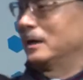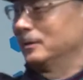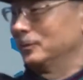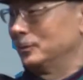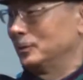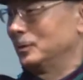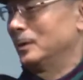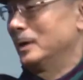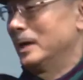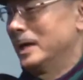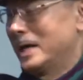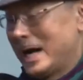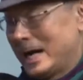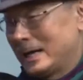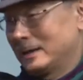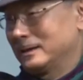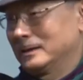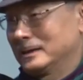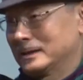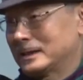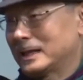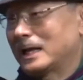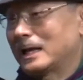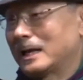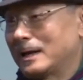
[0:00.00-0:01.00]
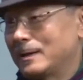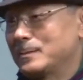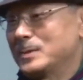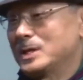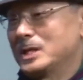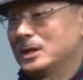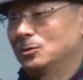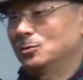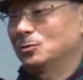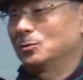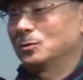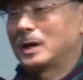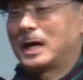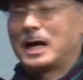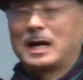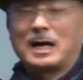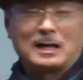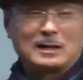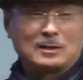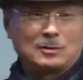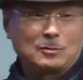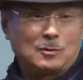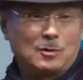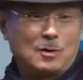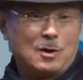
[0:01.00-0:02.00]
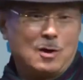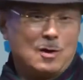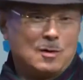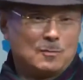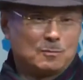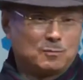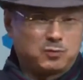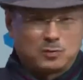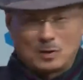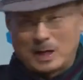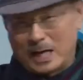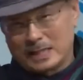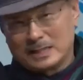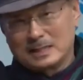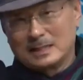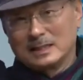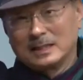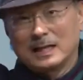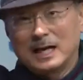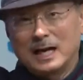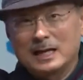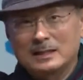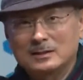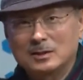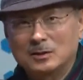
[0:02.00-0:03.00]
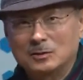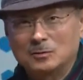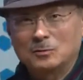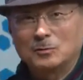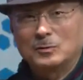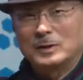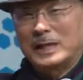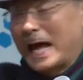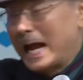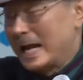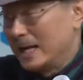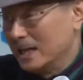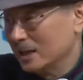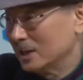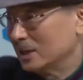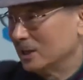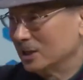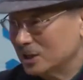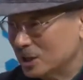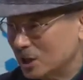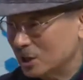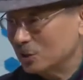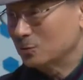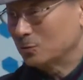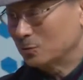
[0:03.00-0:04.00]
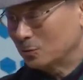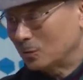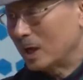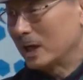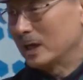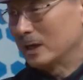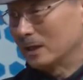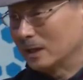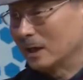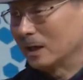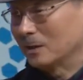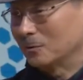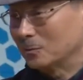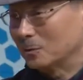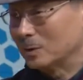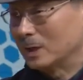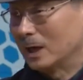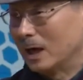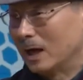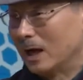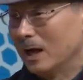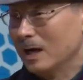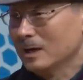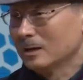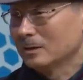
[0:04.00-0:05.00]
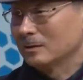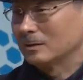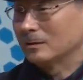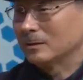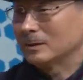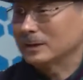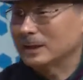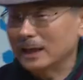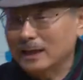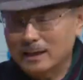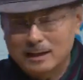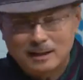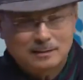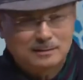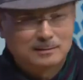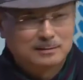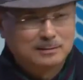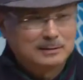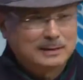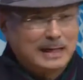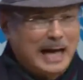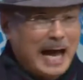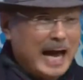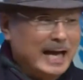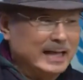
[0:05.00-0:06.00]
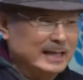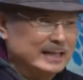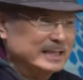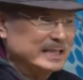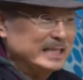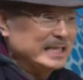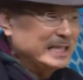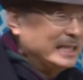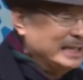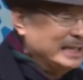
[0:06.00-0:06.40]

will go to Brazil, and then spread the Atomy business there. Even further down the line,